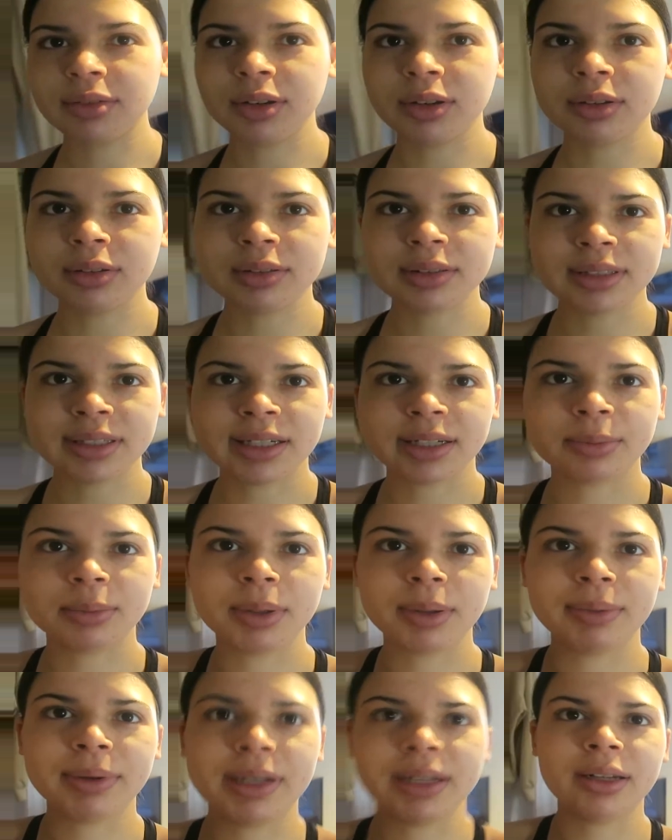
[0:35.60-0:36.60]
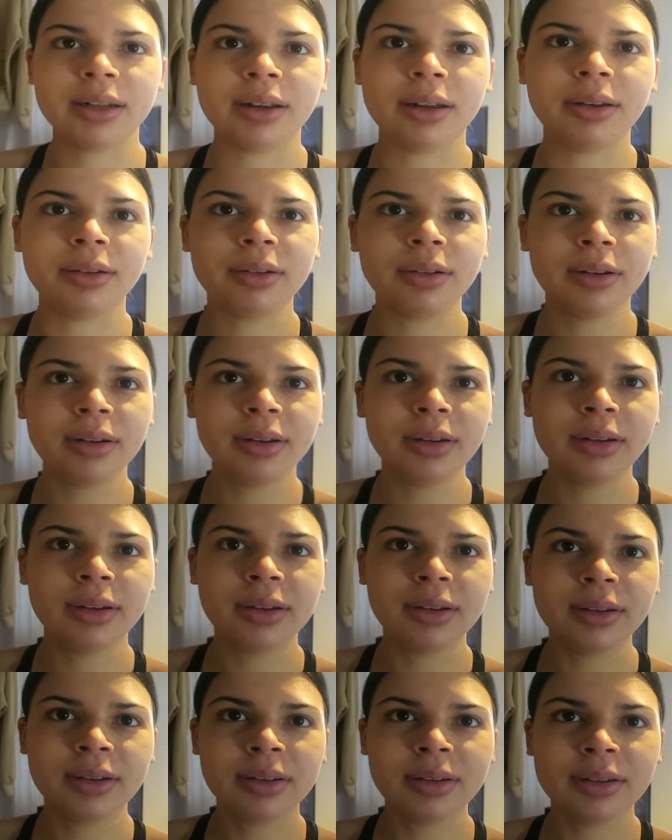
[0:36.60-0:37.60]
if you can see out my window
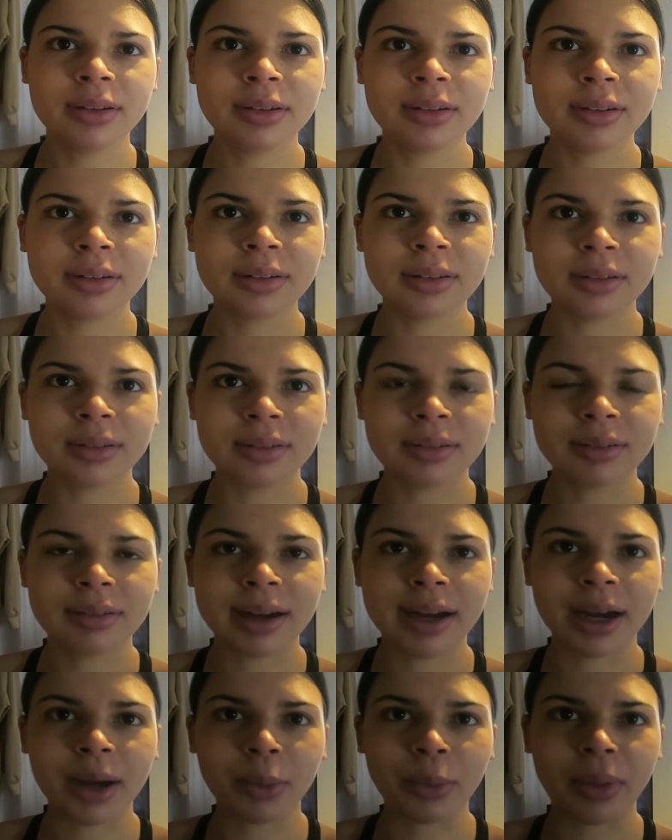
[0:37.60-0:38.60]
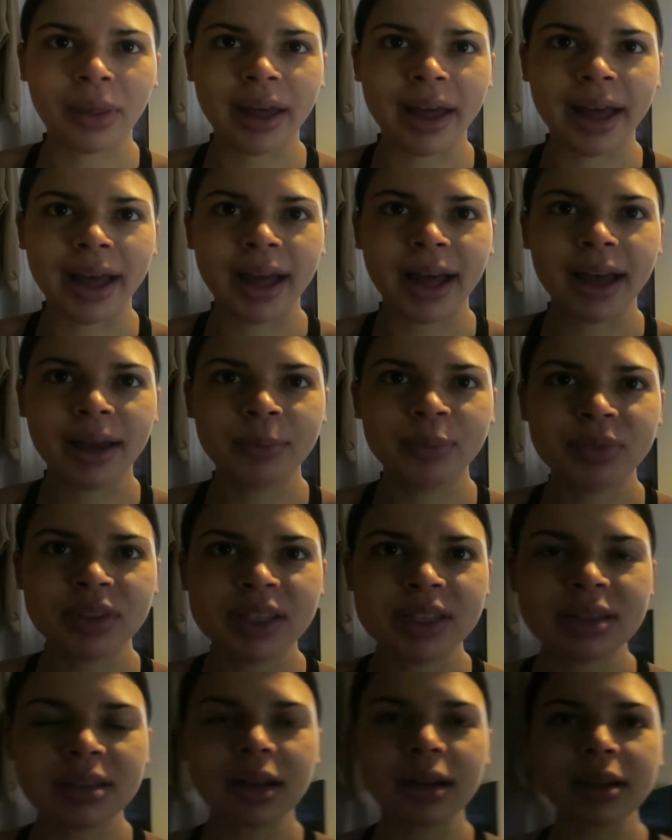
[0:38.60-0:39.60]
out there.
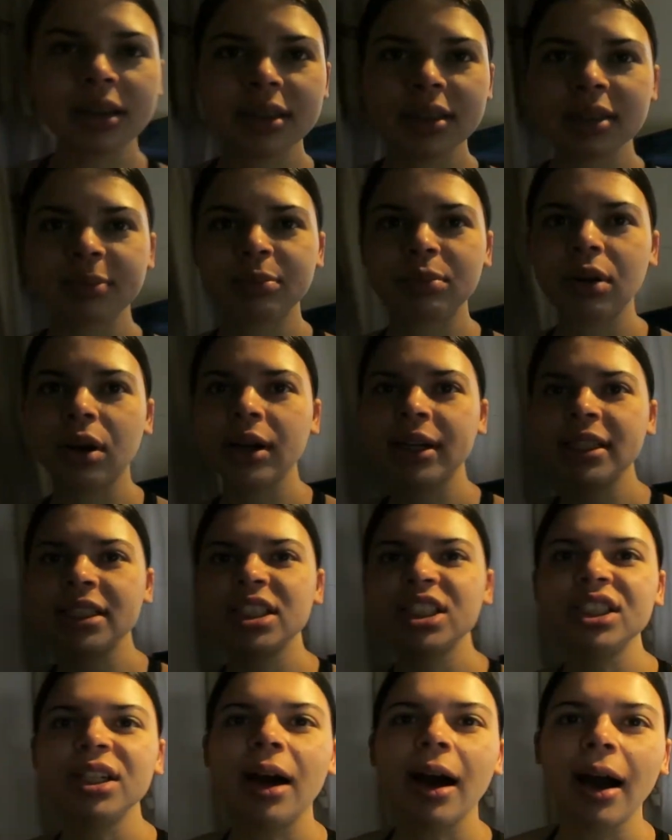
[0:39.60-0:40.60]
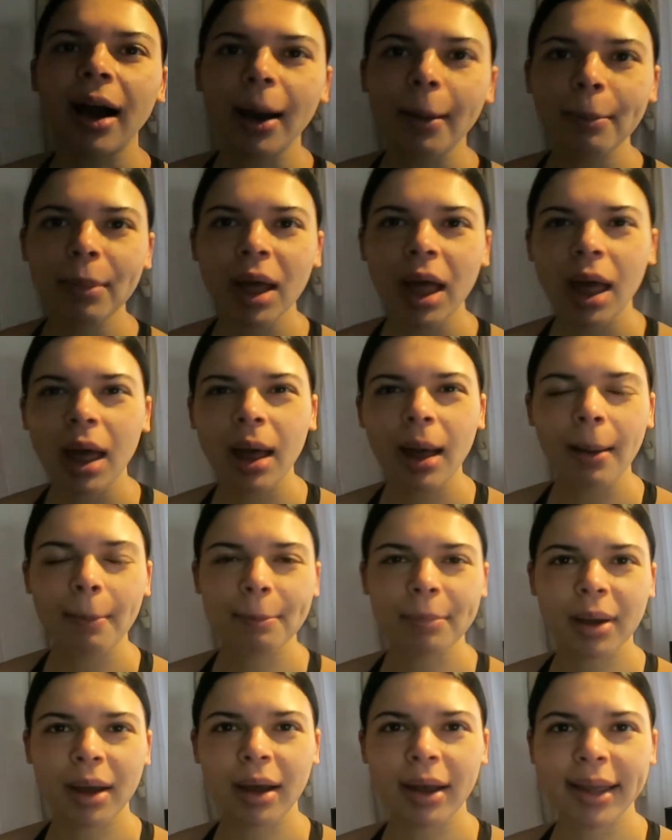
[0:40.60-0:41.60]
It's starting to brighten up,
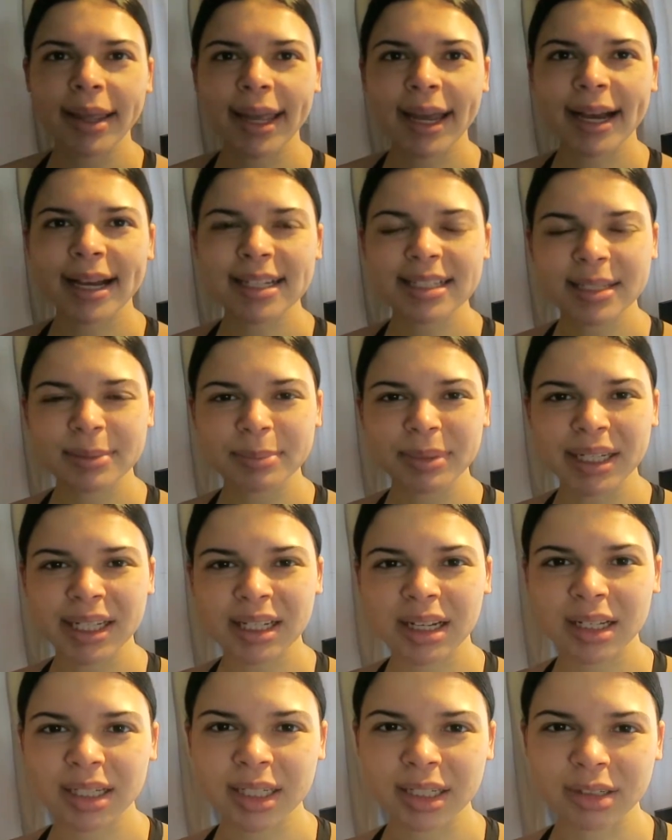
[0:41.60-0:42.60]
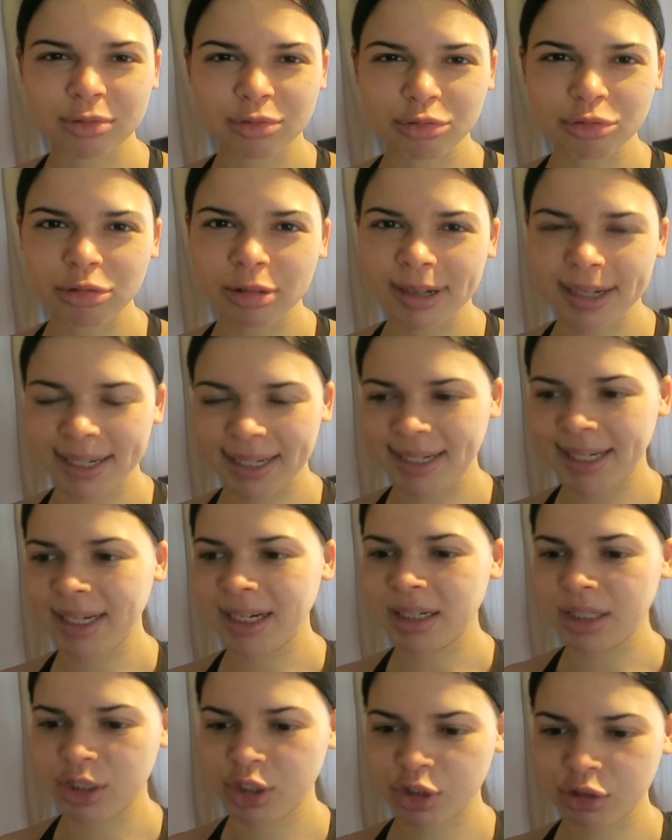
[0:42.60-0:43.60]
but it has been like really
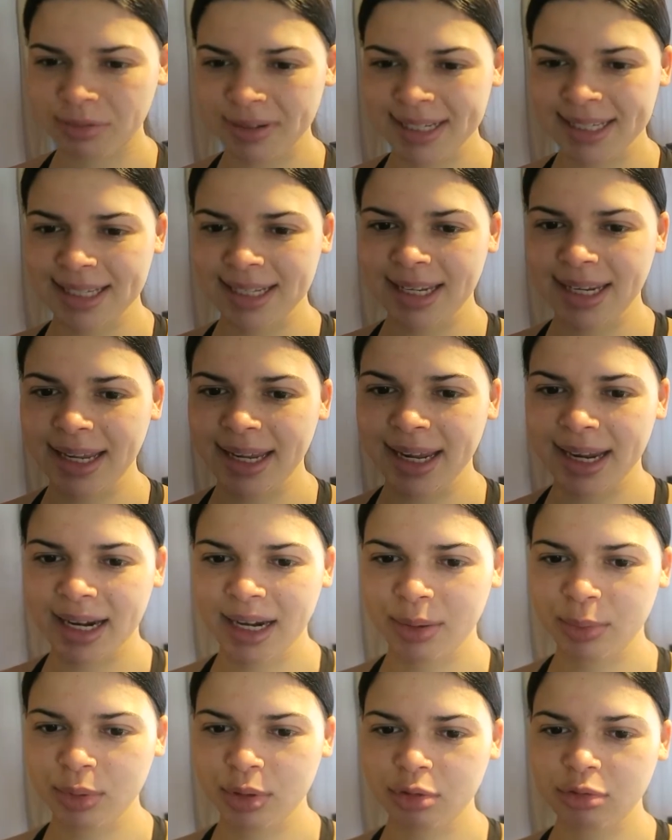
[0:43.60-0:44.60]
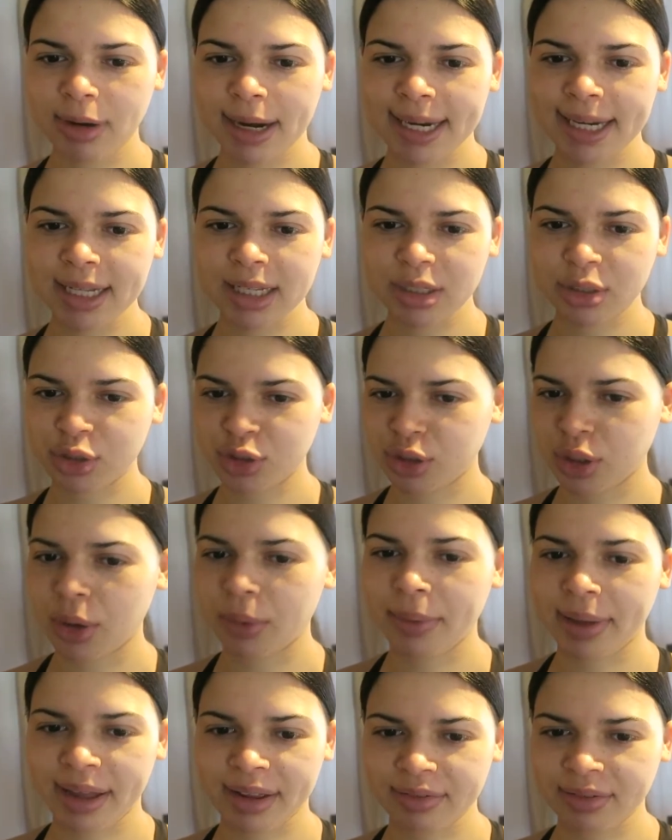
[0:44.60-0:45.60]
like drizzly and it was raining
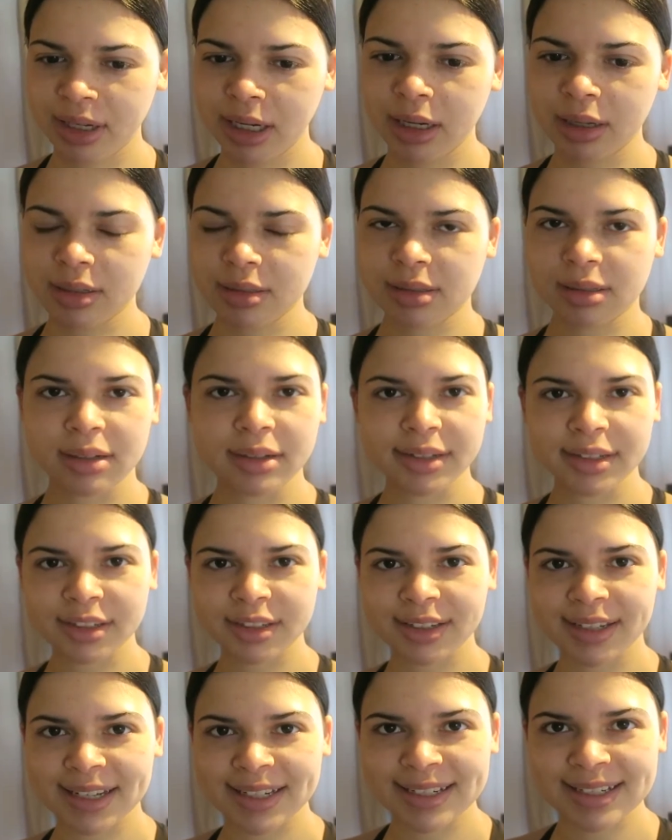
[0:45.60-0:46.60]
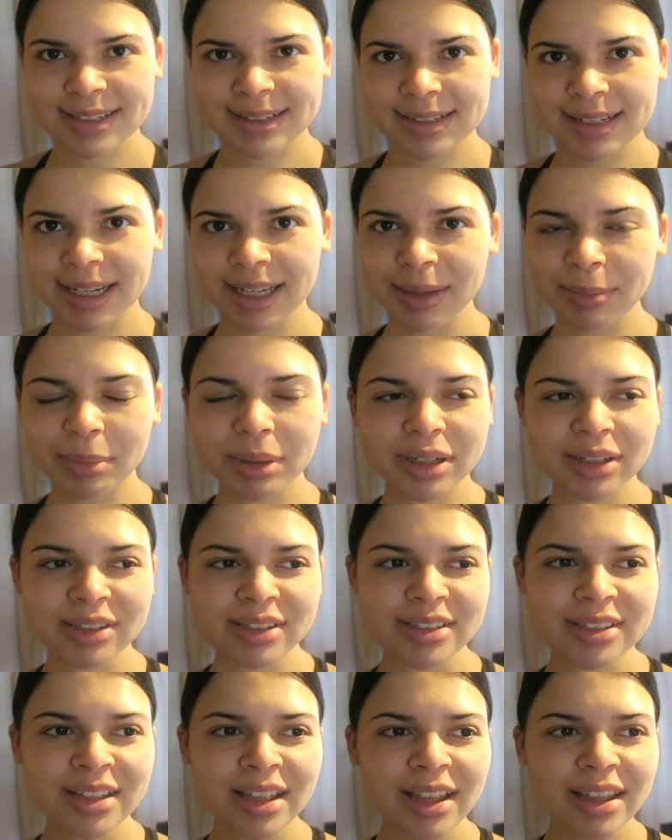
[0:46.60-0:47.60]
so heavy last night. I couldn't get to sleep
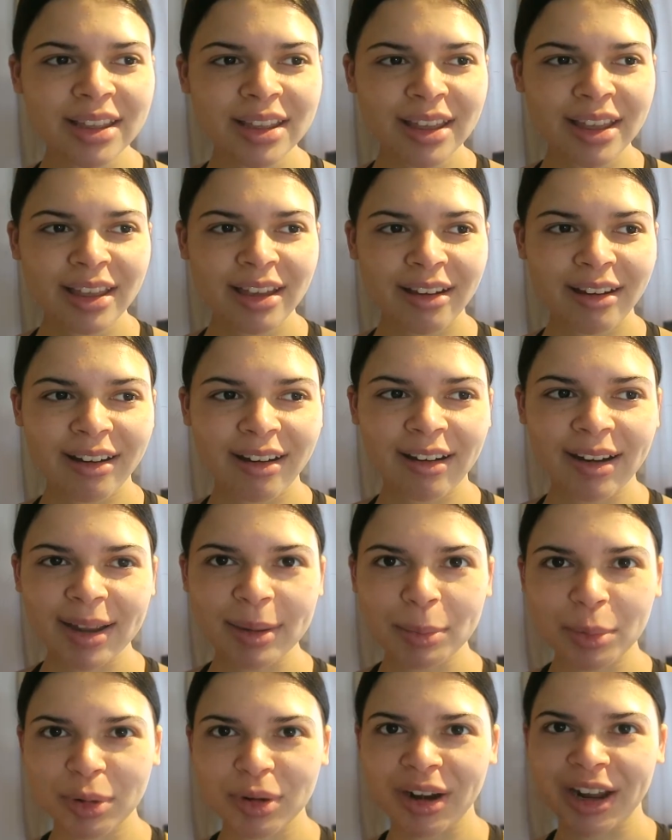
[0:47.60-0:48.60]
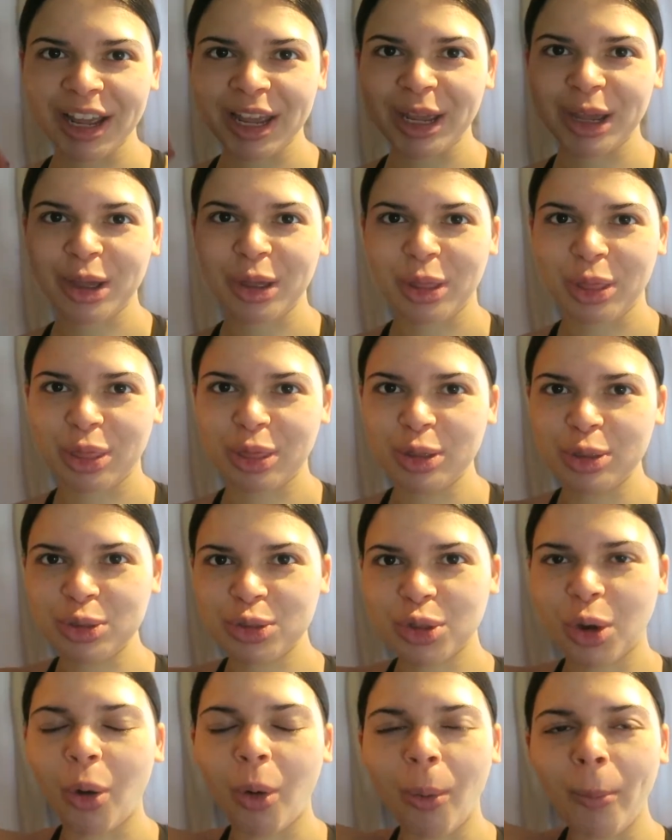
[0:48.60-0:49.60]
because I'm on like the
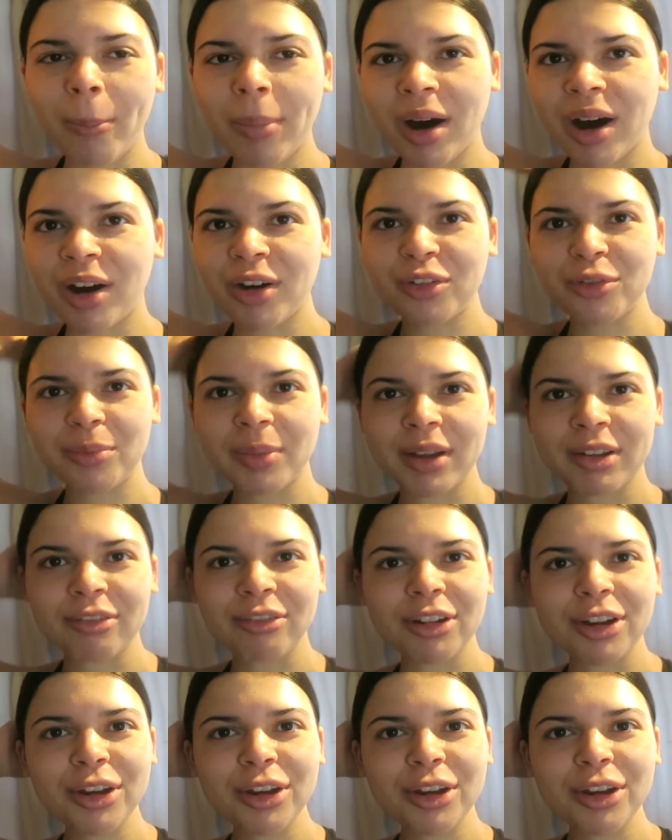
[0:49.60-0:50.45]
top part of my